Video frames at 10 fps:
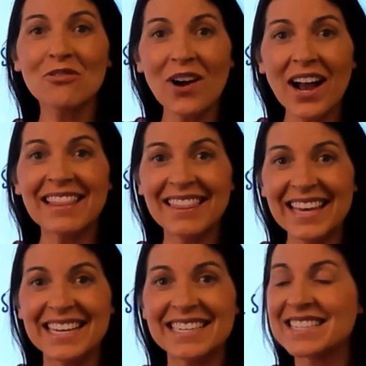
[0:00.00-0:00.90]
write
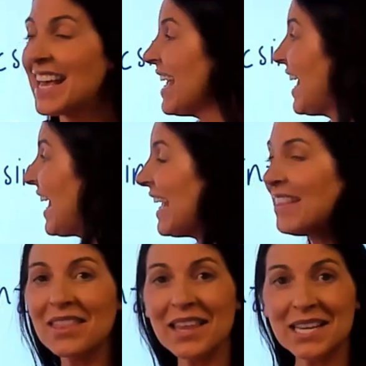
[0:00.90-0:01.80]
this
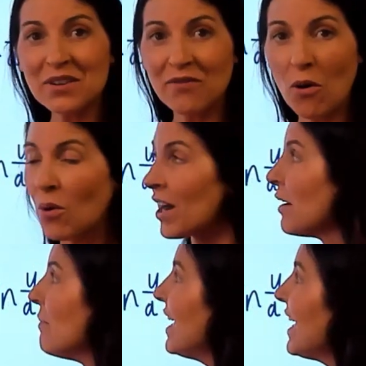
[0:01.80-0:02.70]
in this form